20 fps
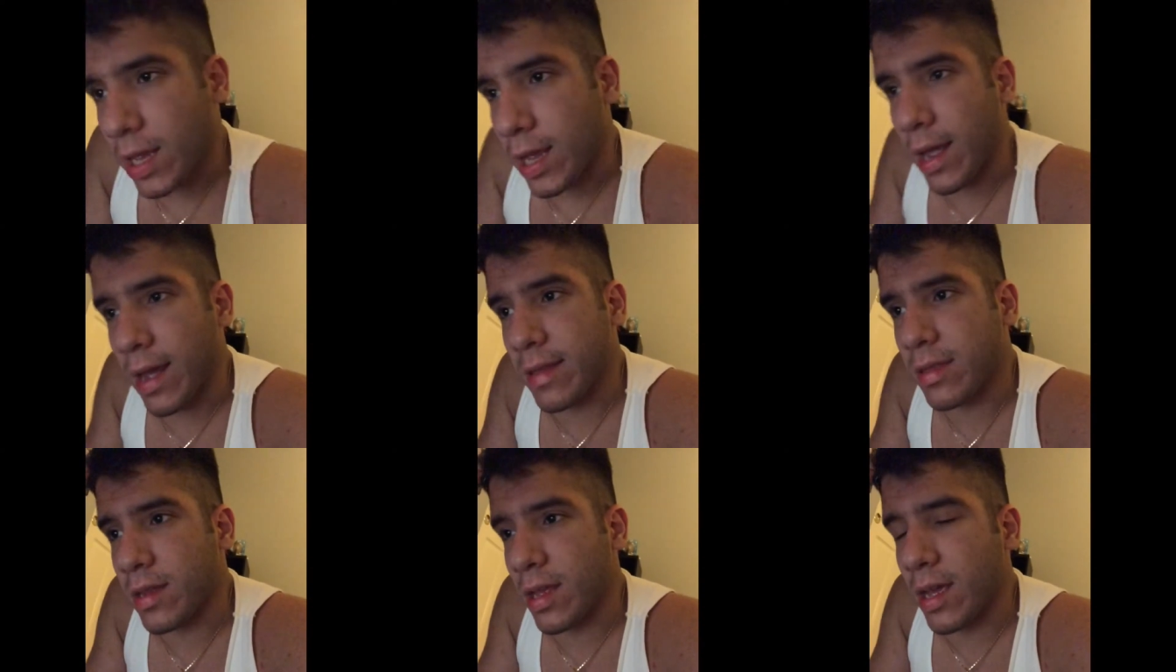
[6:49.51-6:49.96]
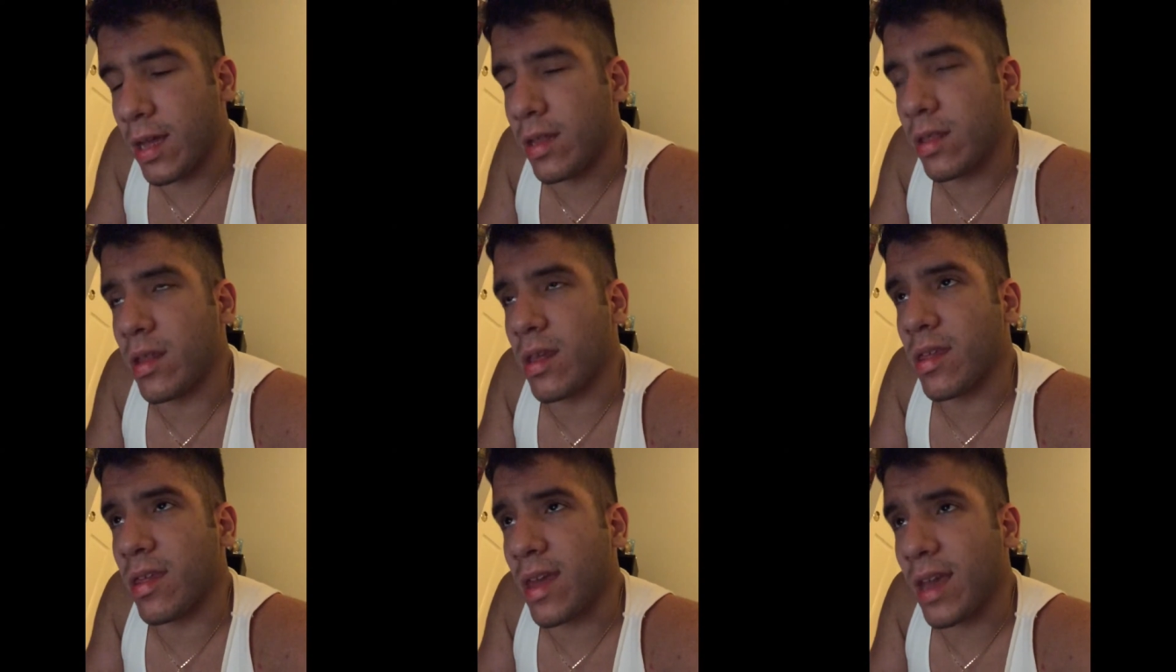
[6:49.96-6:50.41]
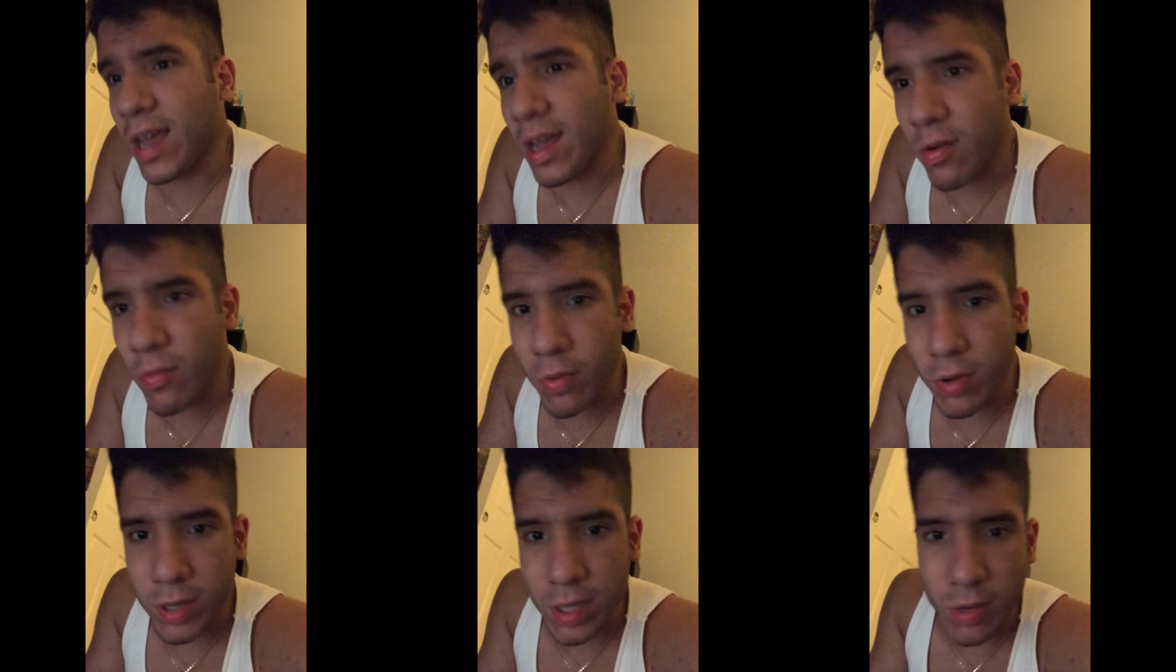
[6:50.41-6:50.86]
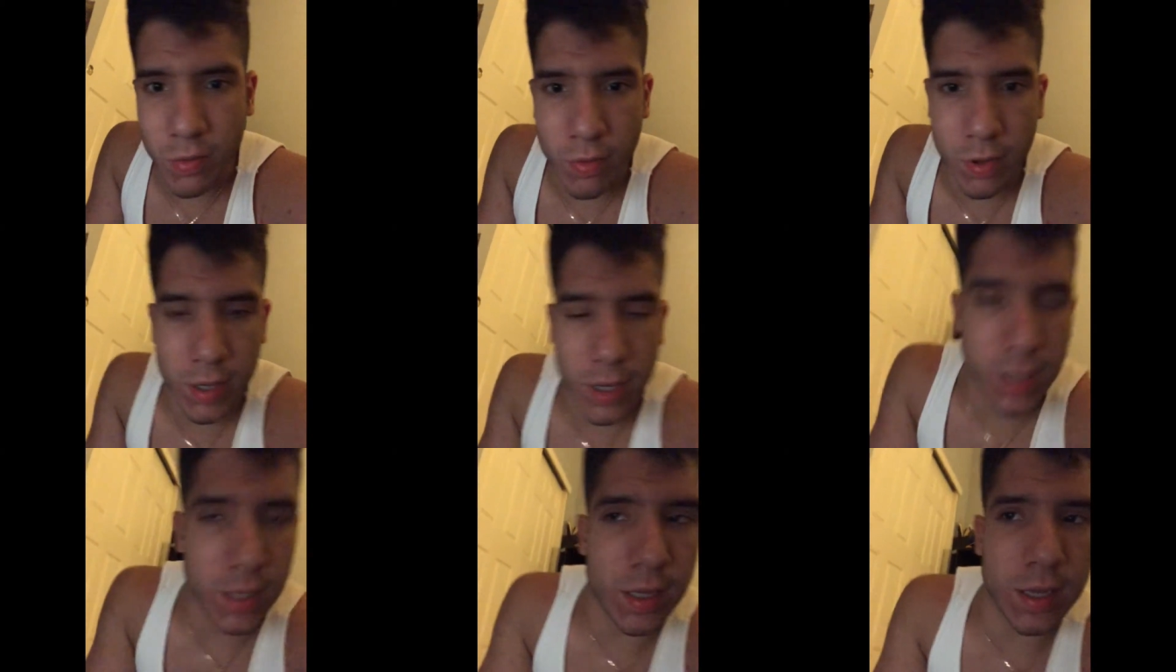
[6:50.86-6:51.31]
And then the second one
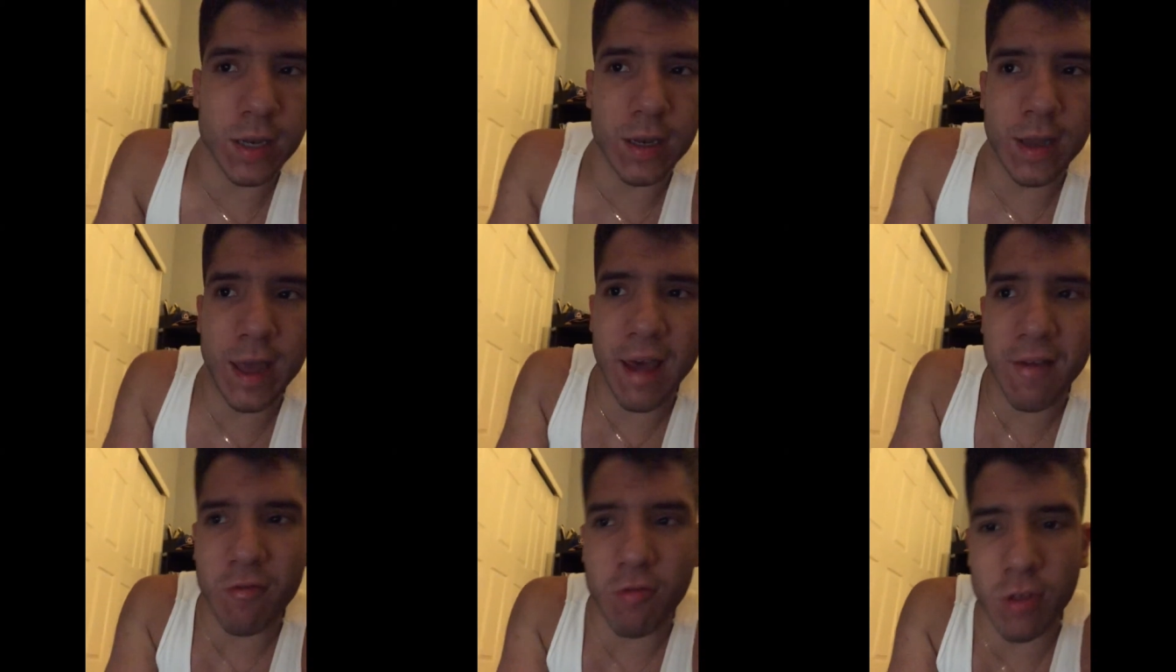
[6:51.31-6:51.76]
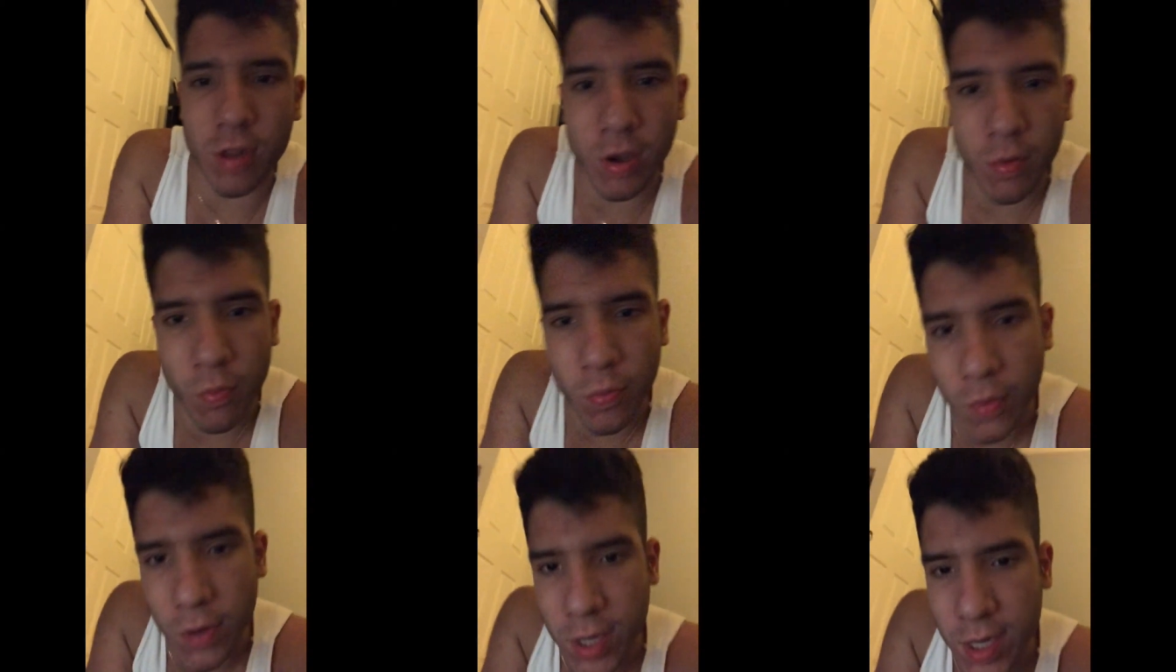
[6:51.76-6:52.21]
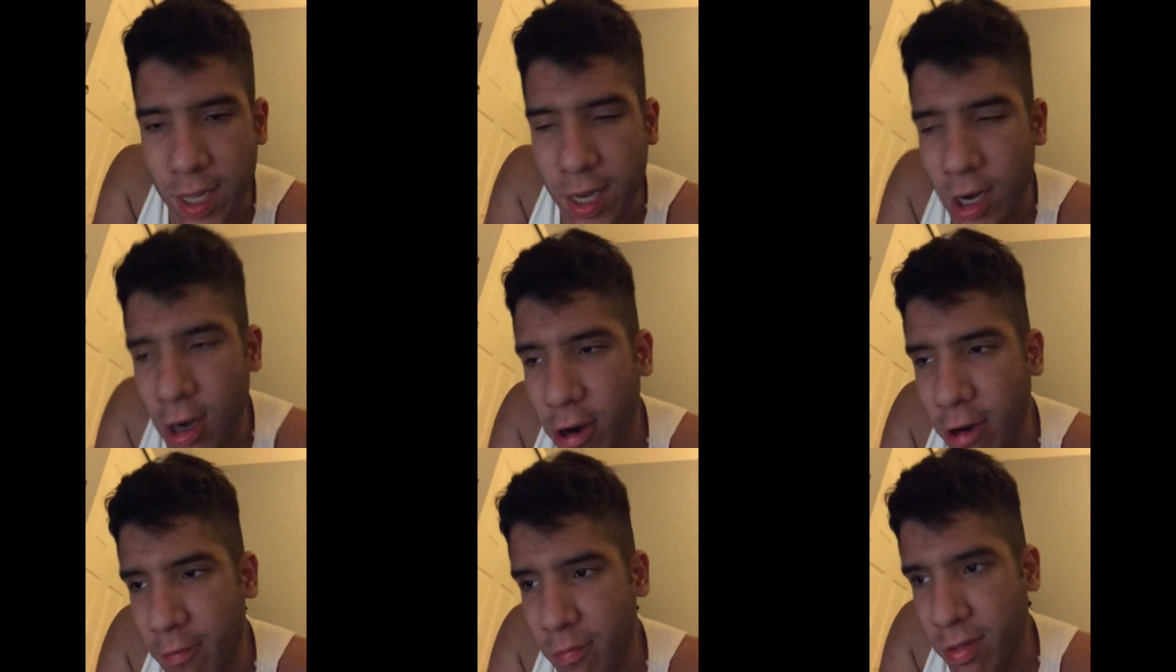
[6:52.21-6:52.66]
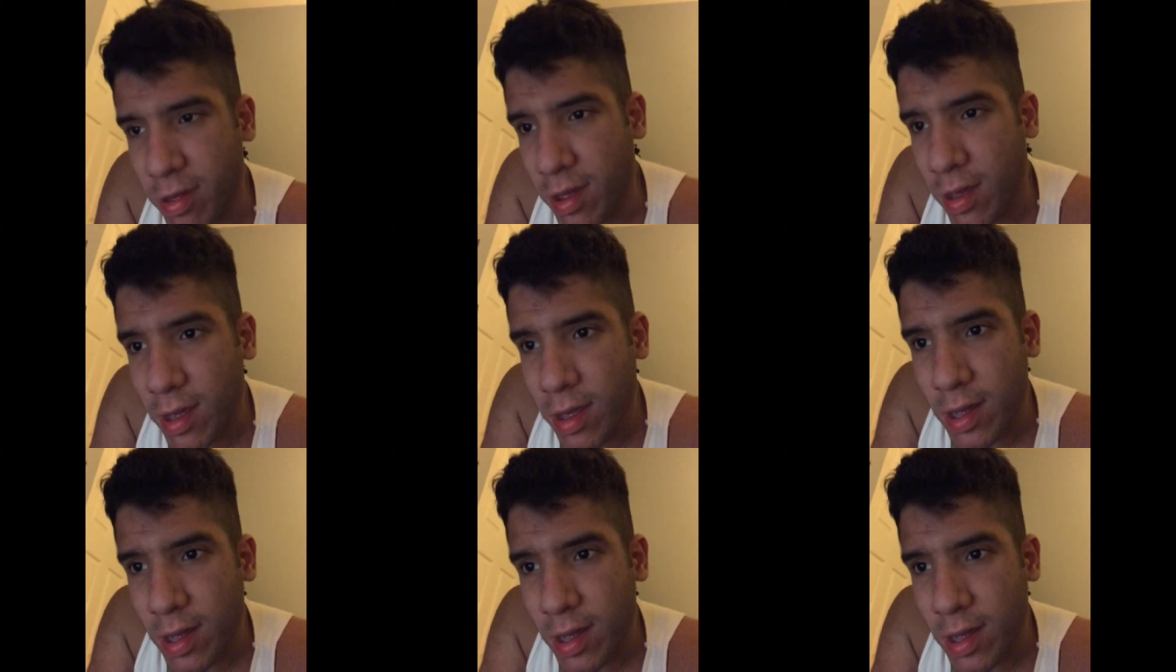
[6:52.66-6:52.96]
and then after that we did arms.